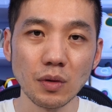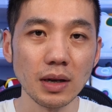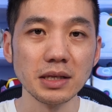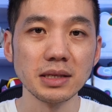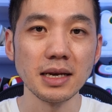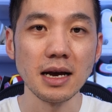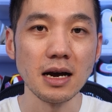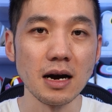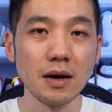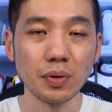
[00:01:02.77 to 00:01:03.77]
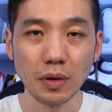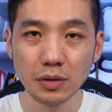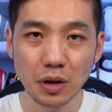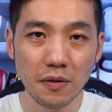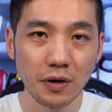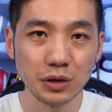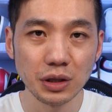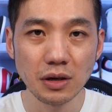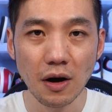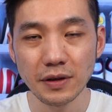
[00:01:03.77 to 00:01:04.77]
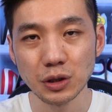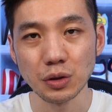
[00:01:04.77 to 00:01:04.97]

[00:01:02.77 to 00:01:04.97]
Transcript: releasing a Protro version of the